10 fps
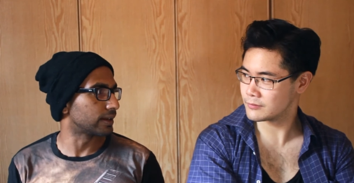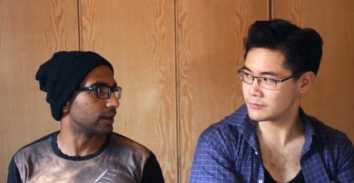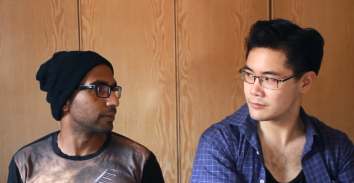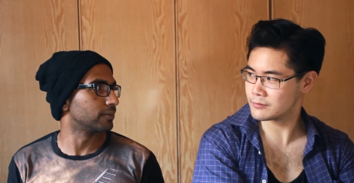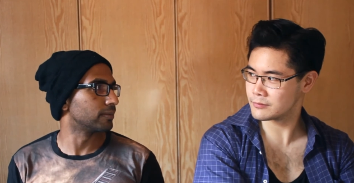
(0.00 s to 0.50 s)

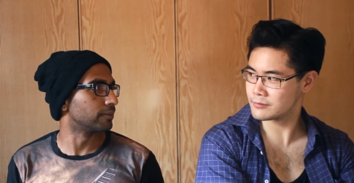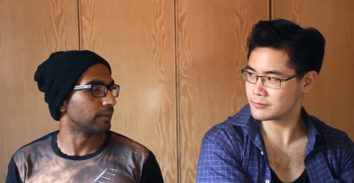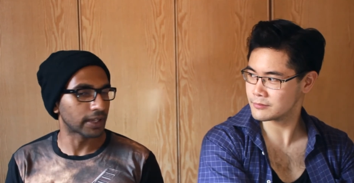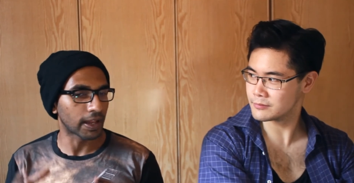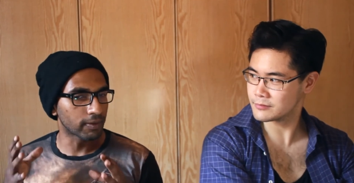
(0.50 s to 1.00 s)
Speaker 1: him,
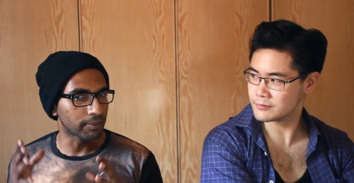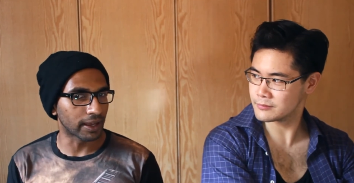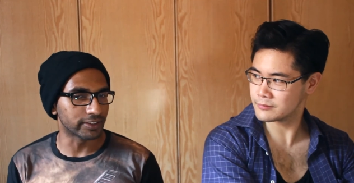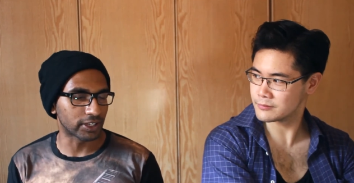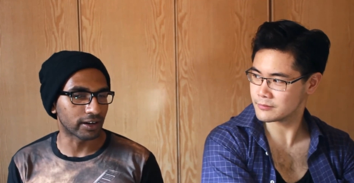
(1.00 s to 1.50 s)
never
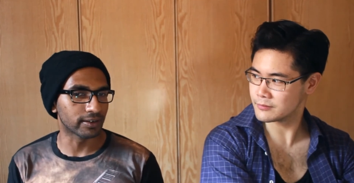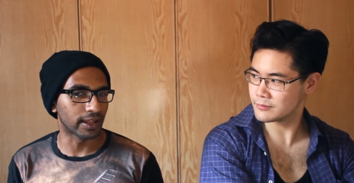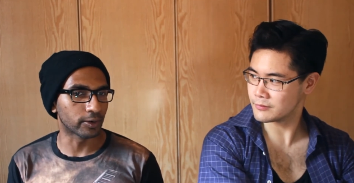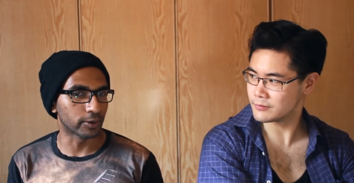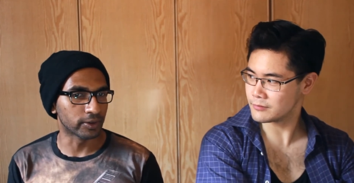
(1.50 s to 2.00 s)
met Jared
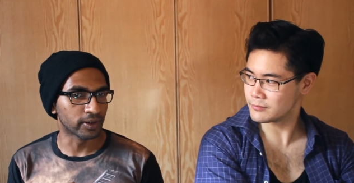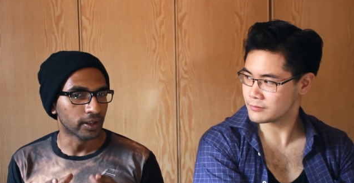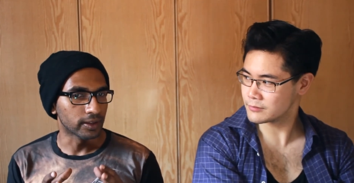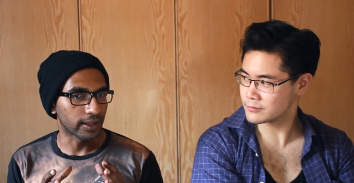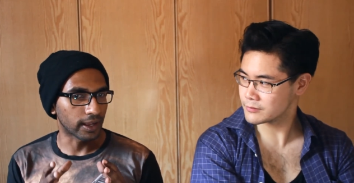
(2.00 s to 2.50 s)
Leto
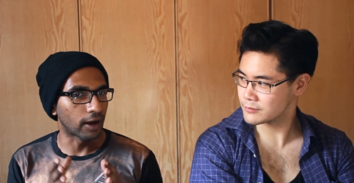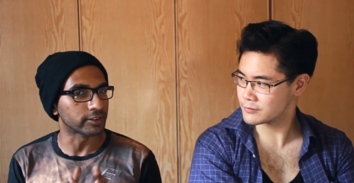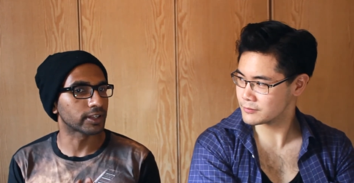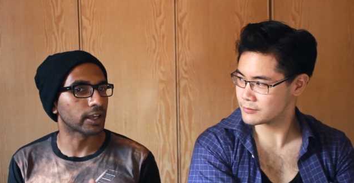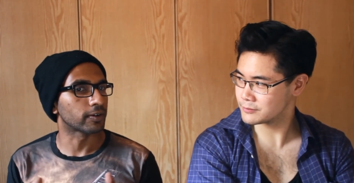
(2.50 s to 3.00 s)
like
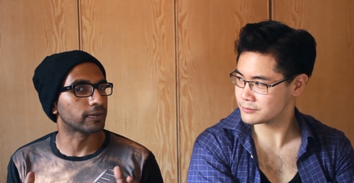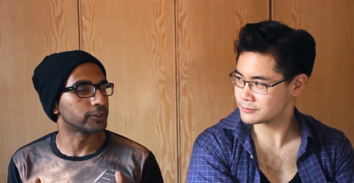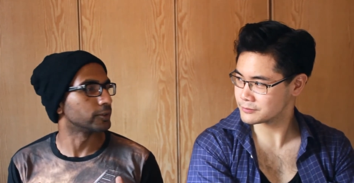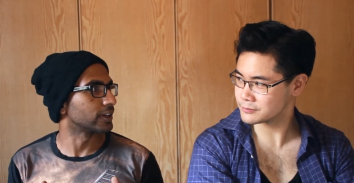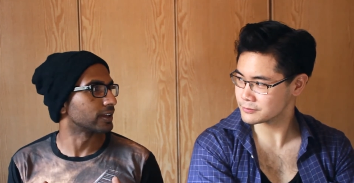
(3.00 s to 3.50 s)
outside of
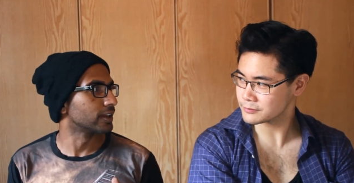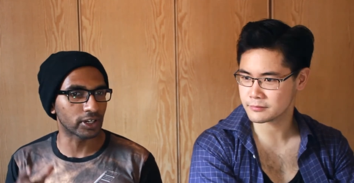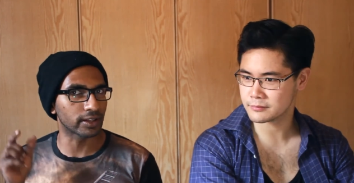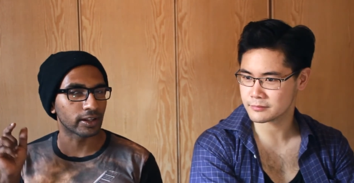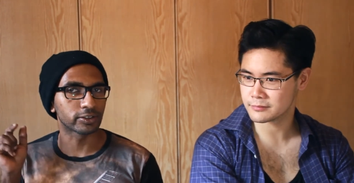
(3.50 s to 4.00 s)
shooting.
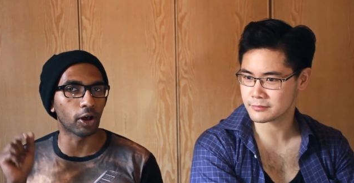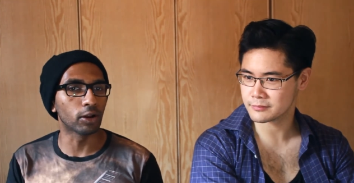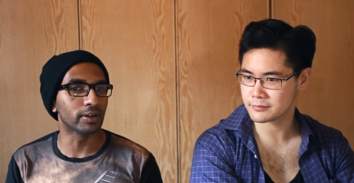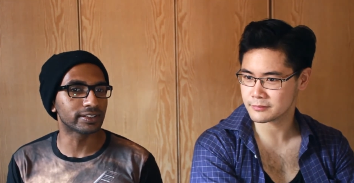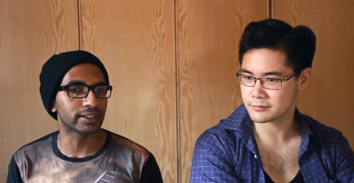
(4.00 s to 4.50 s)
Jared Leto's
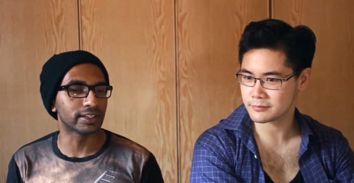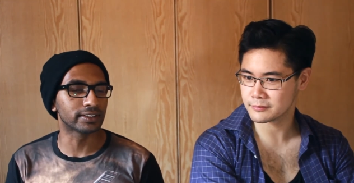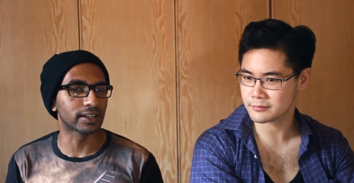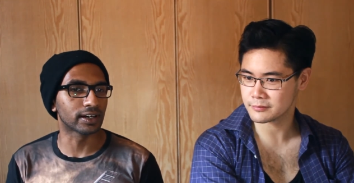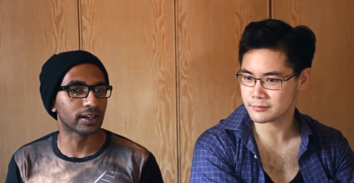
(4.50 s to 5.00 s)
always in
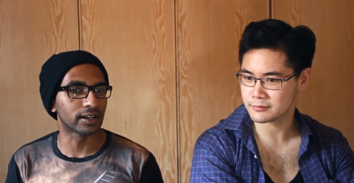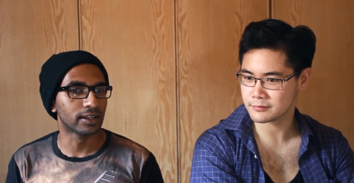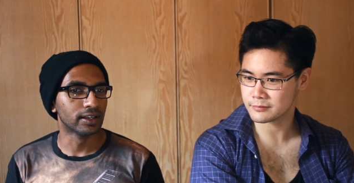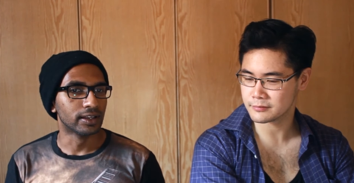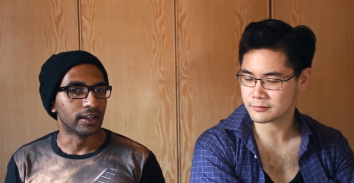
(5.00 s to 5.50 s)
his uh,
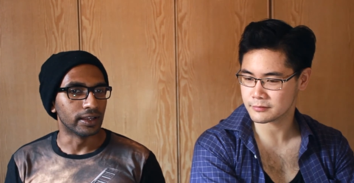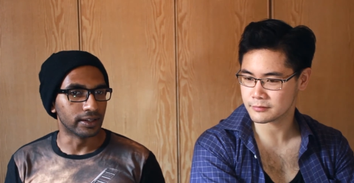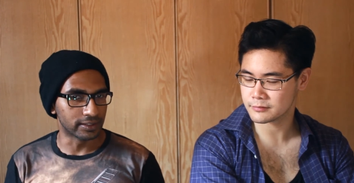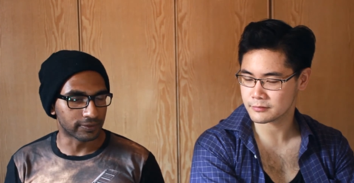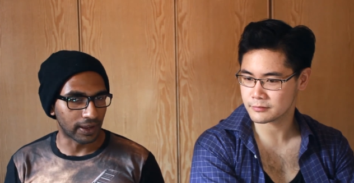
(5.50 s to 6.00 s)
in
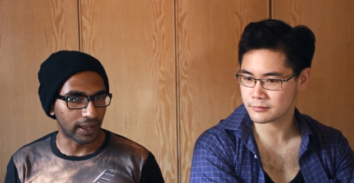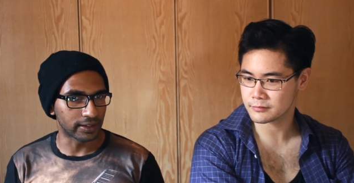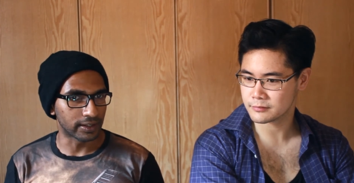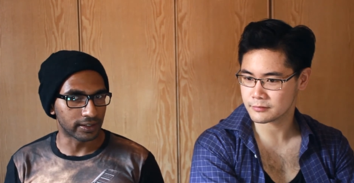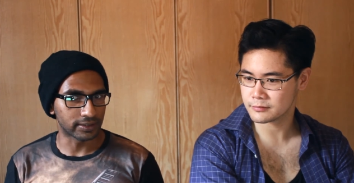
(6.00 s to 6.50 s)
his
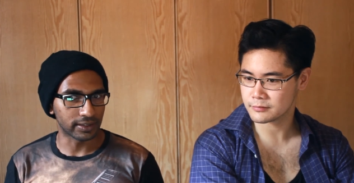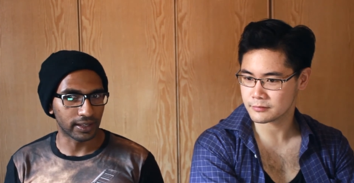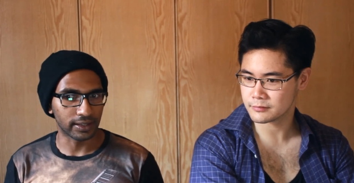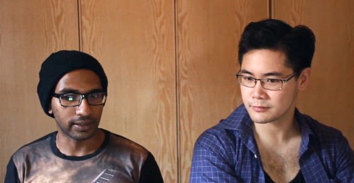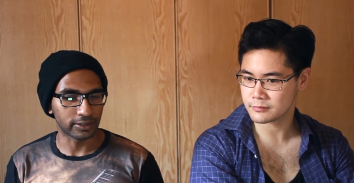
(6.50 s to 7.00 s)
van, in his
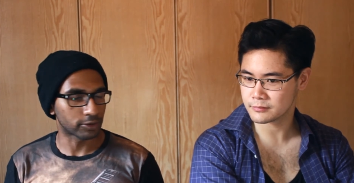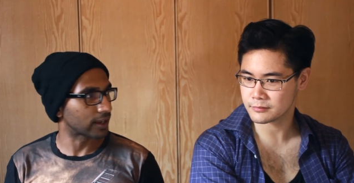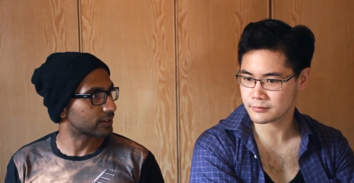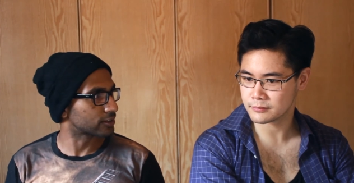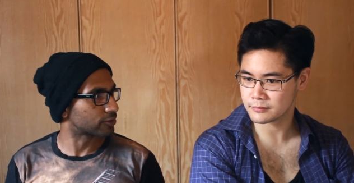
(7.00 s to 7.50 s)
like
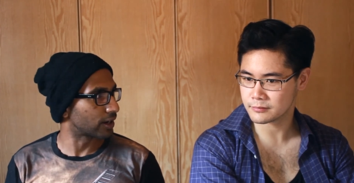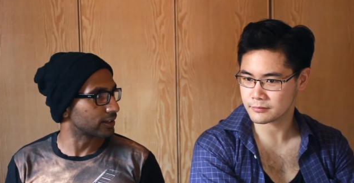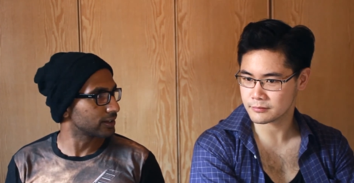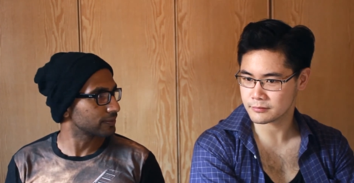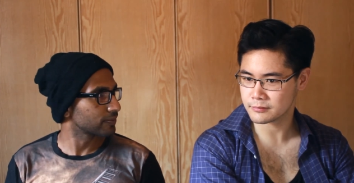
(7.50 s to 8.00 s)
track
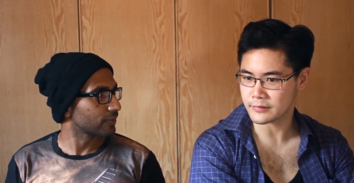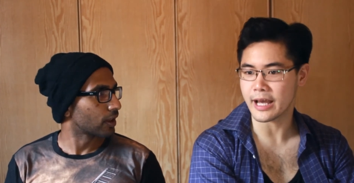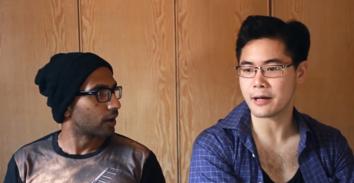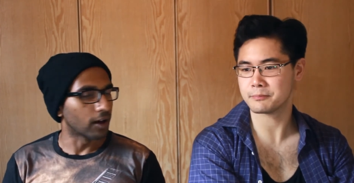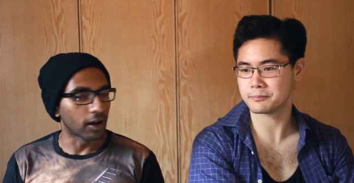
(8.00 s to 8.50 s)
trailer.
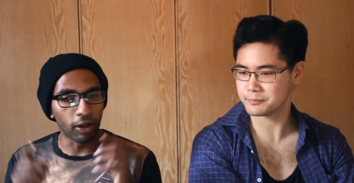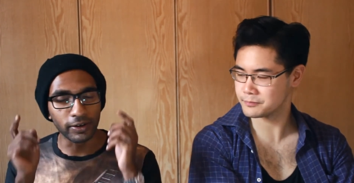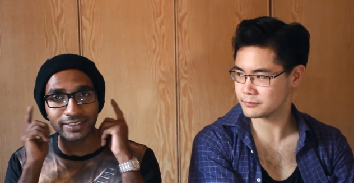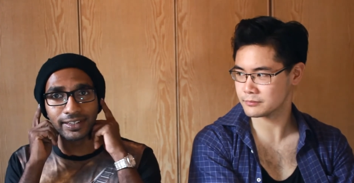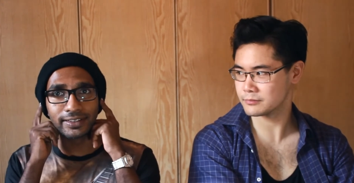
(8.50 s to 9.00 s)
Yeah.
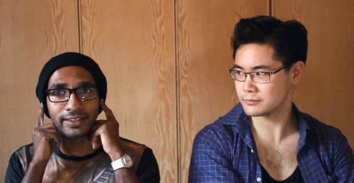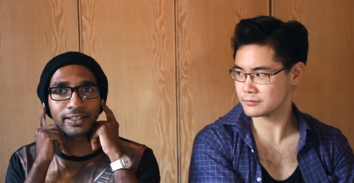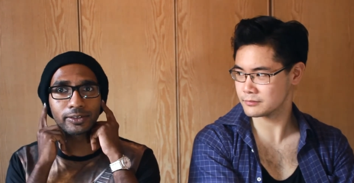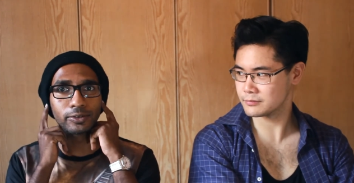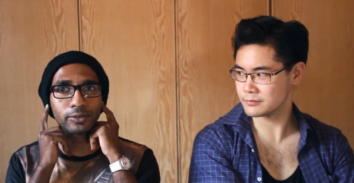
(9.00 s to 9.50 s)
Always
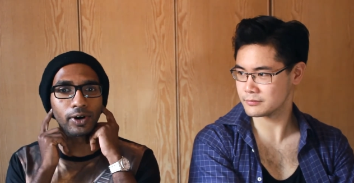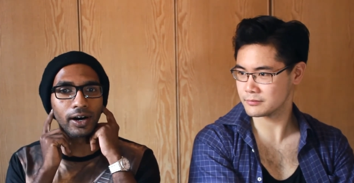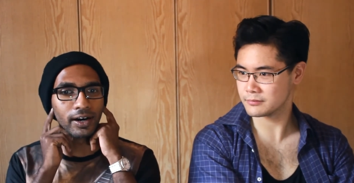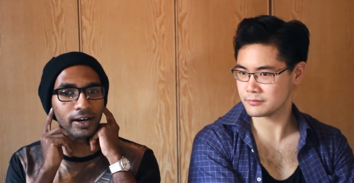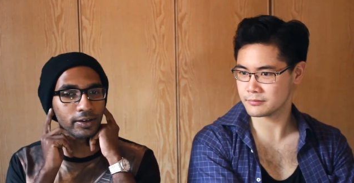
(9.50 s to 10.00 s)
listening to
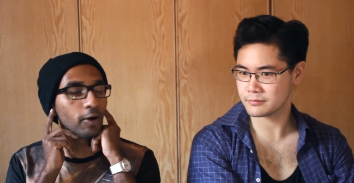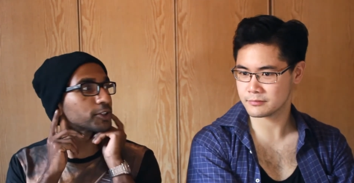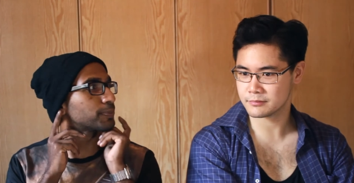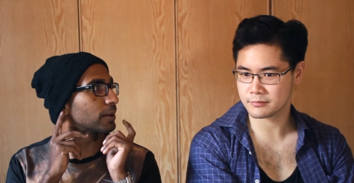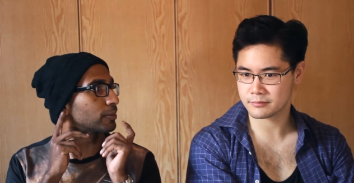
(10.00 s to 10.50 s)
uh,
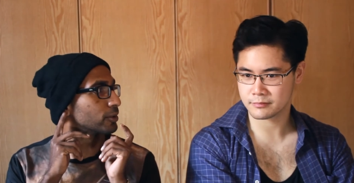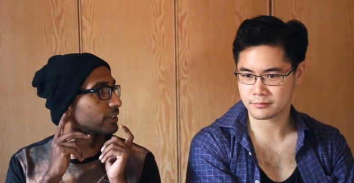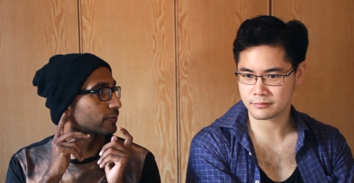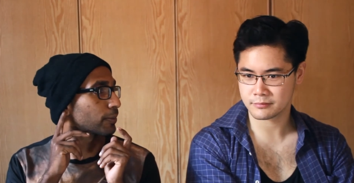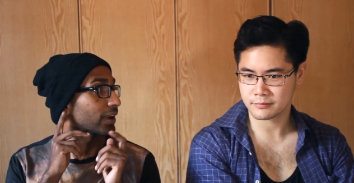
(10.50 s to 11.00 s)
gospel
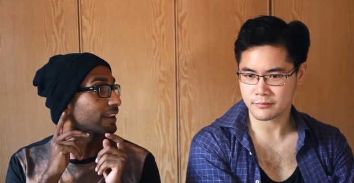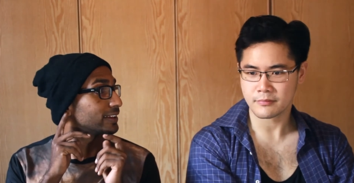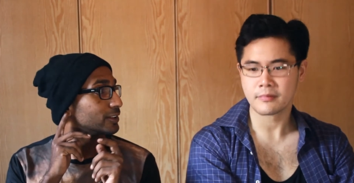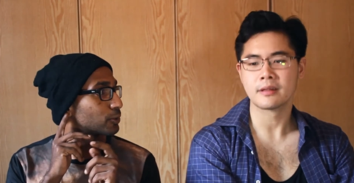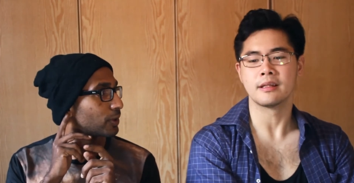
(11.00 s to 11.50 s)
music from
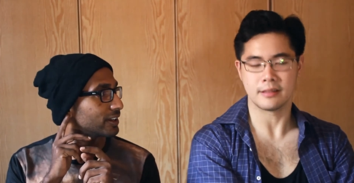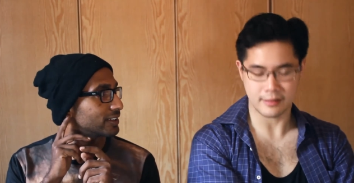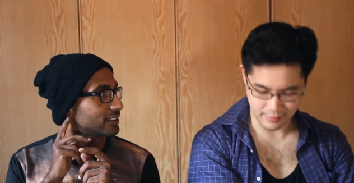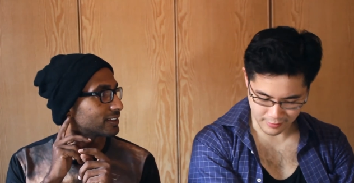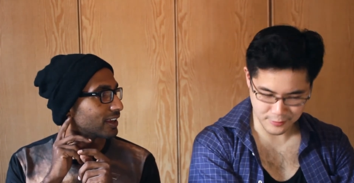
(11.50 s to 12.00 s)

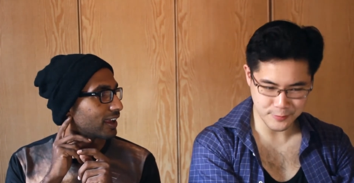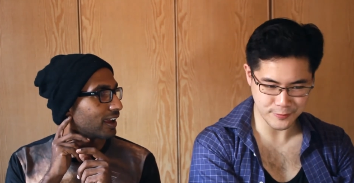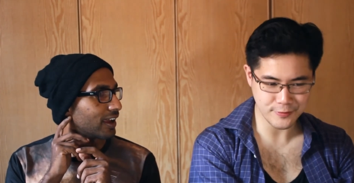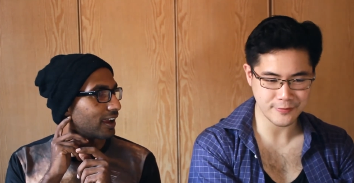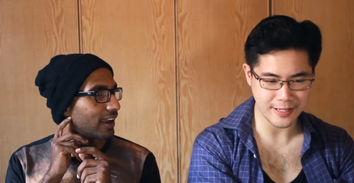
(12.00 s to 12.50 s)
1920s. Gospel
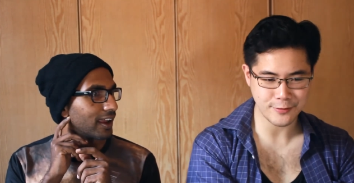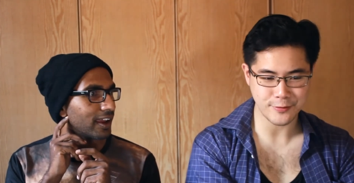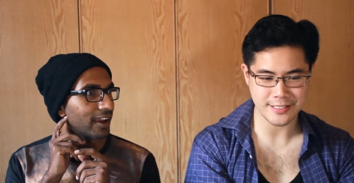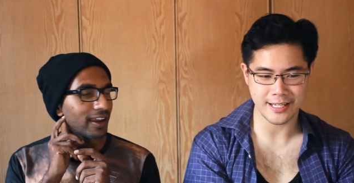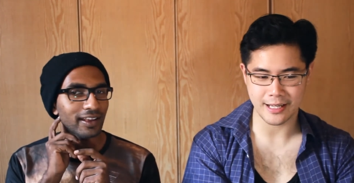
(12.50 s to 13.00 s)
music, 1920s.
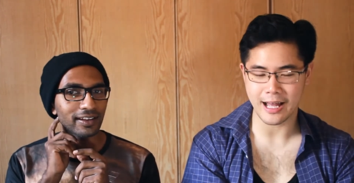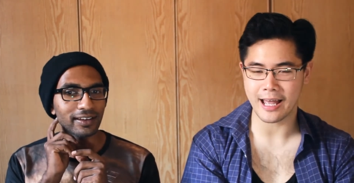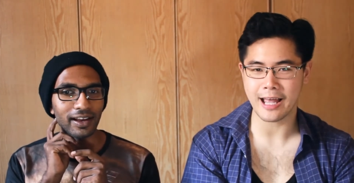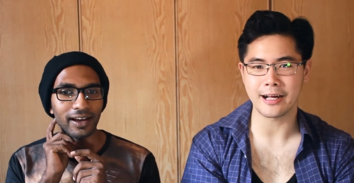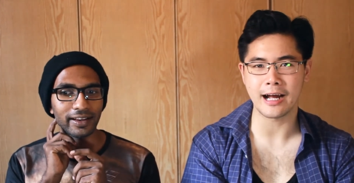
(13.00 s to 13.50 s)
And I, ah,
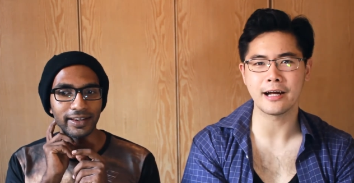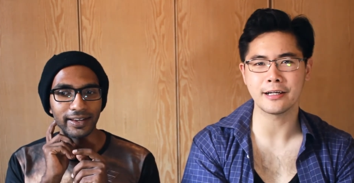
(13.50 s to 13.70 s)
yeah, I he, he